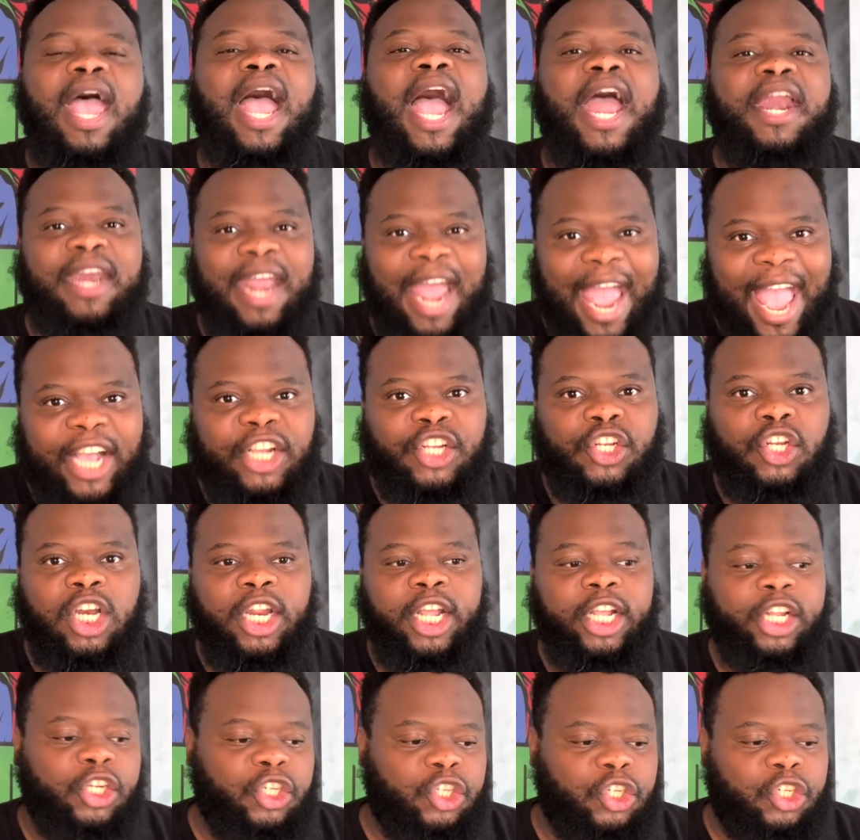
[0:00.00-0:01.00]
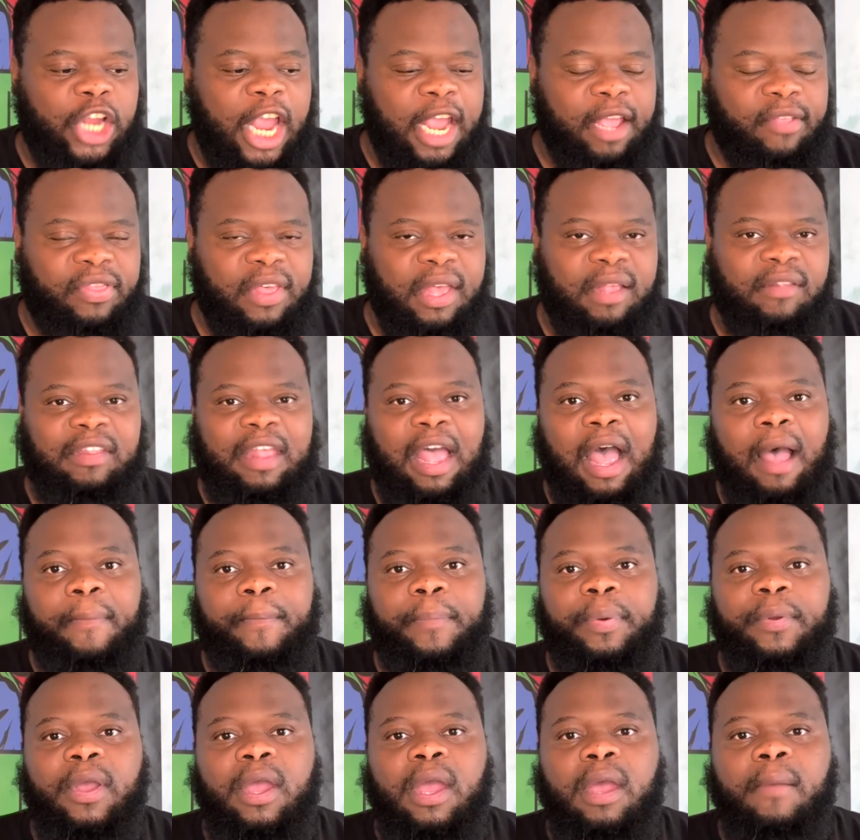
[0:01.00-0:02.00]
and actually shake things
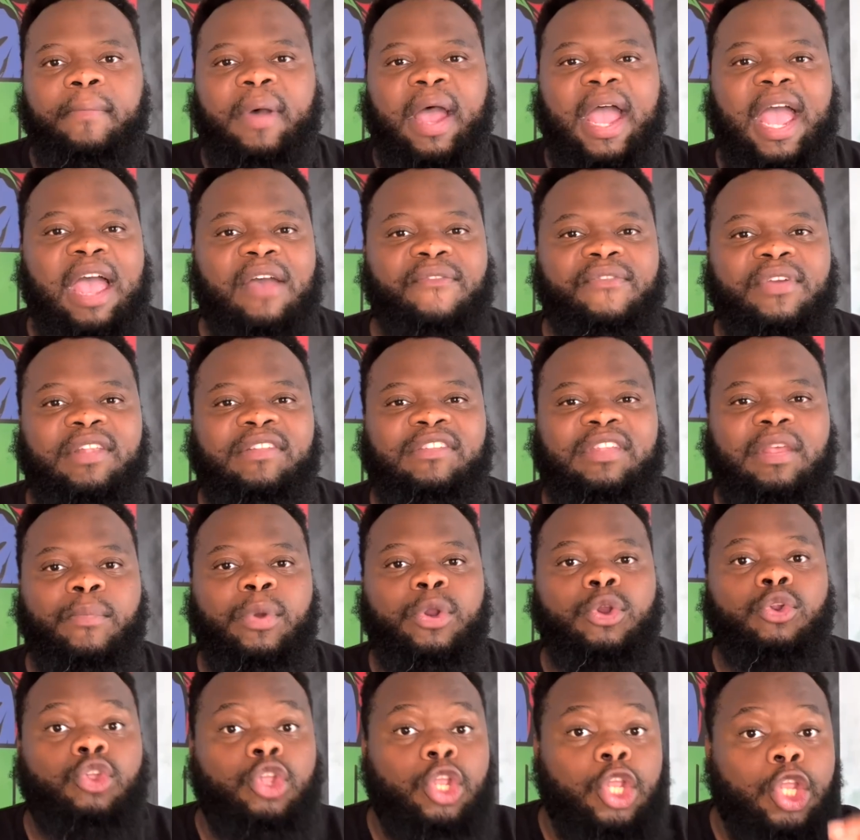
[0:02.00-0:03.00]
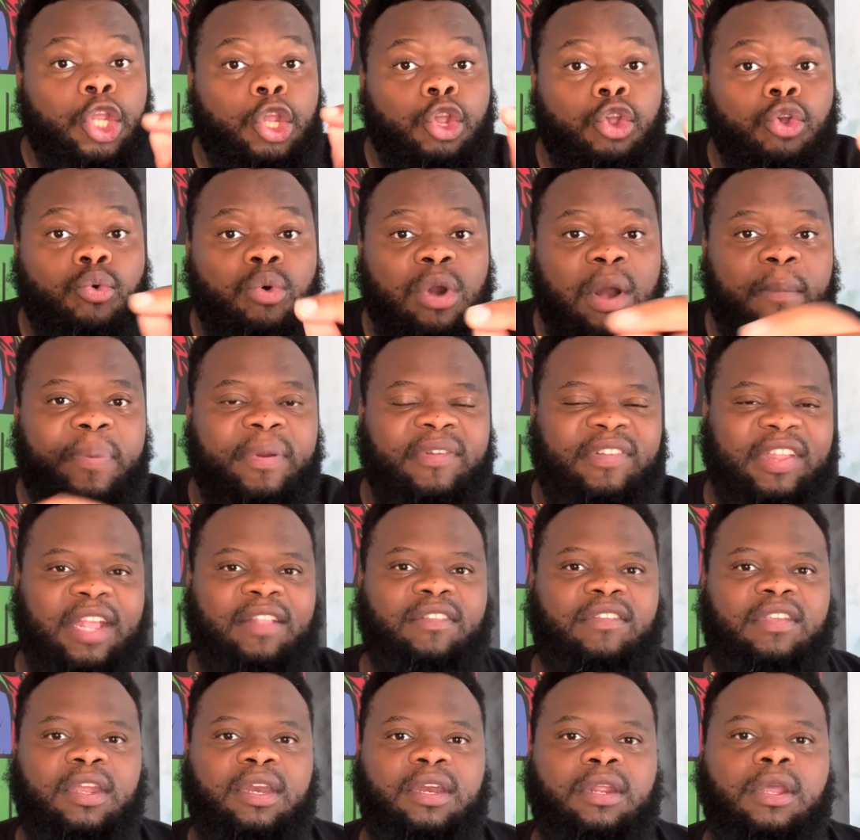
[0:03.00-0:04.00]
up by having someone you
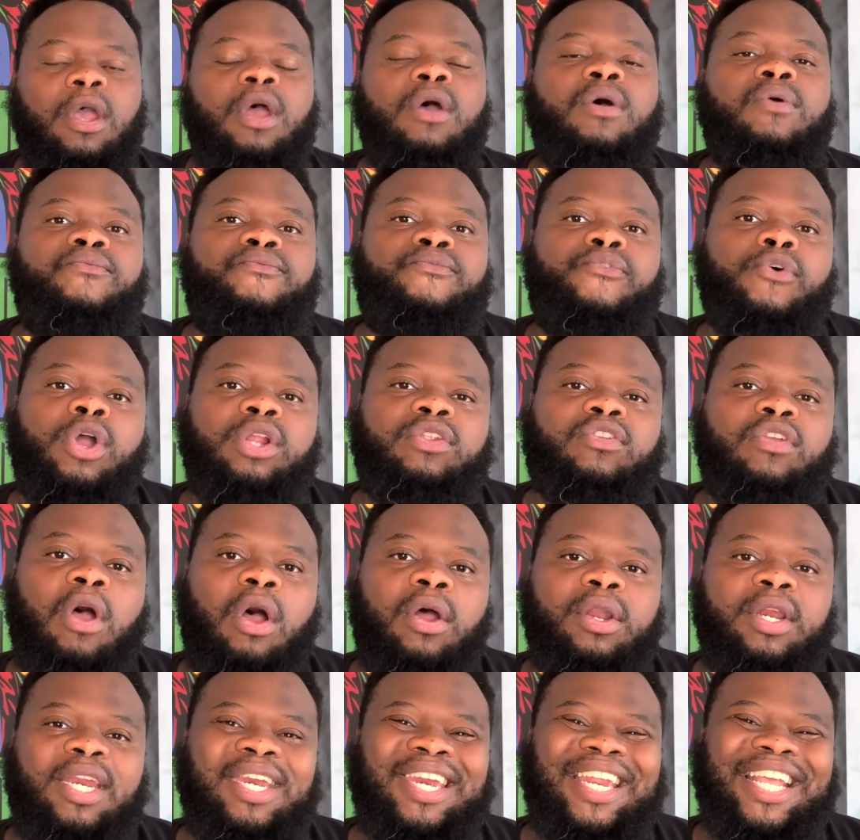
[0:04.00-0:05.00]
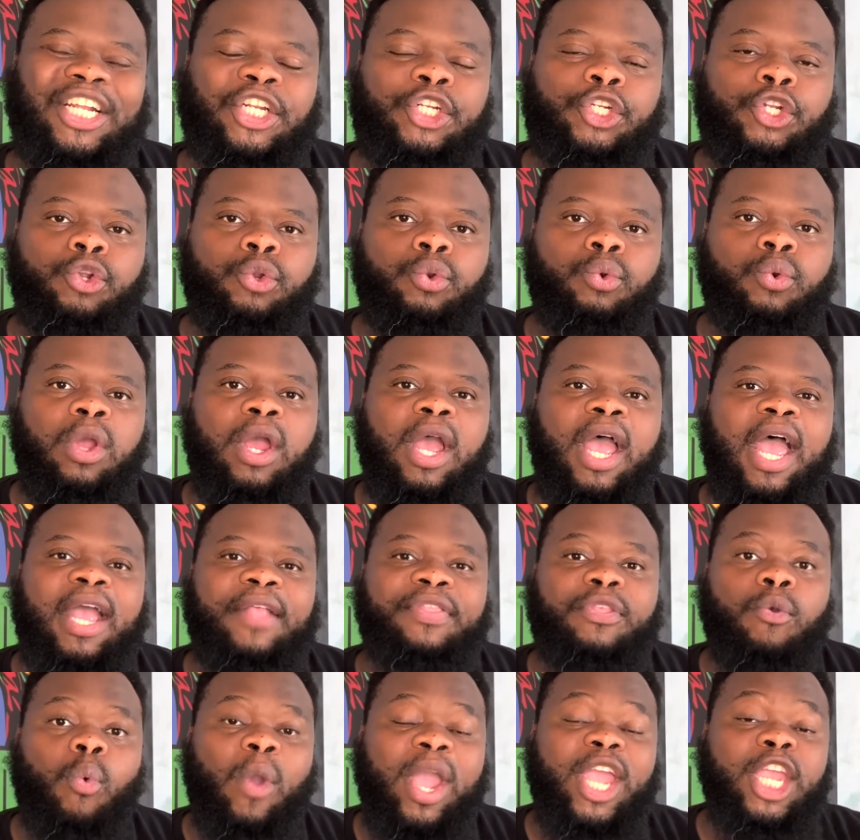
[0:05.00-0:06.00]
represented vote on an issue
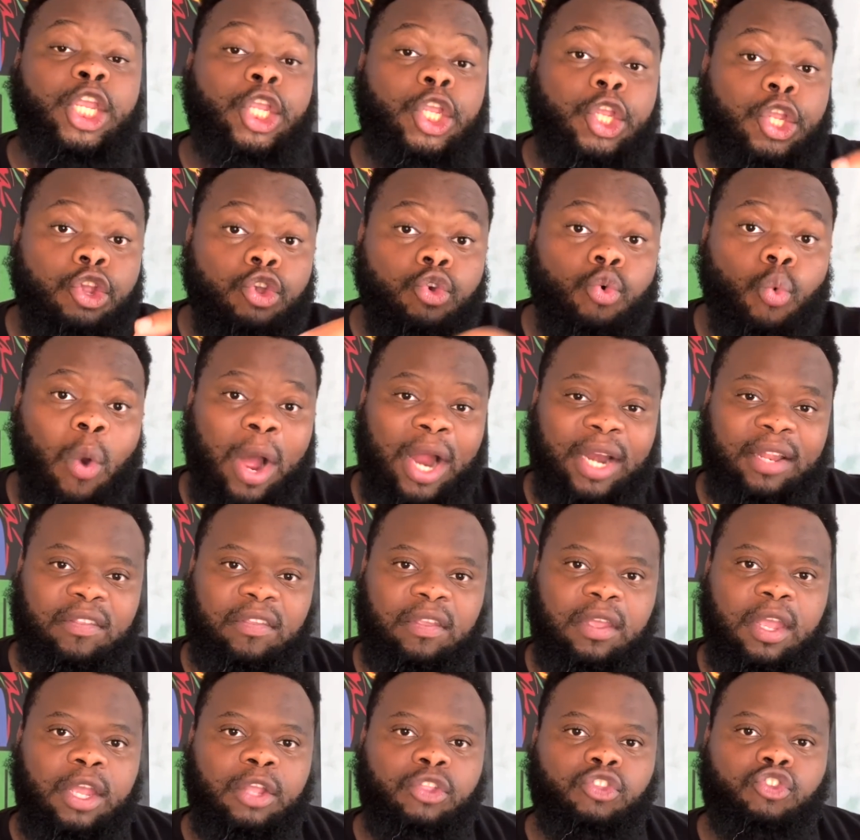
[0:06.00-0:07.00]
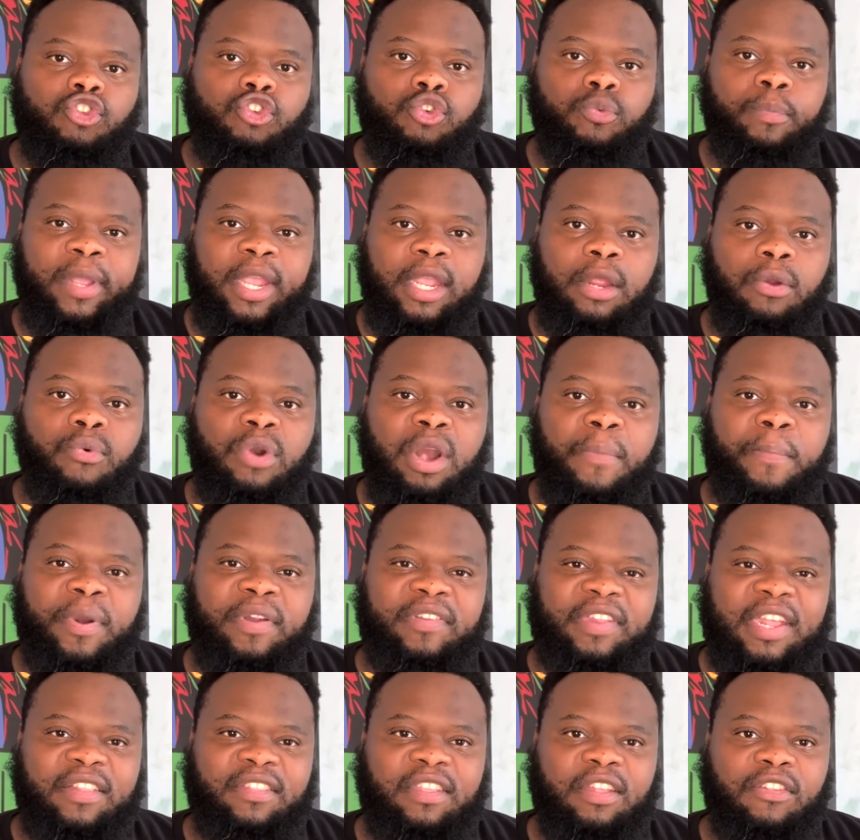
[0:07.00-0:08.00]
the way you want to be
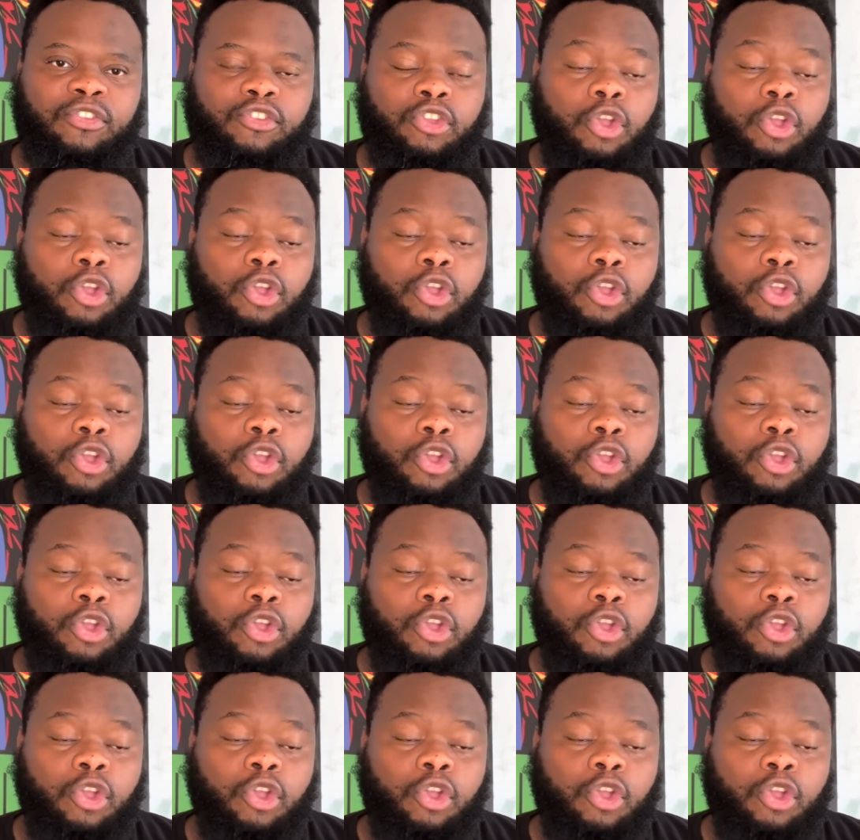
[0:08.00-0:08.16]
represented.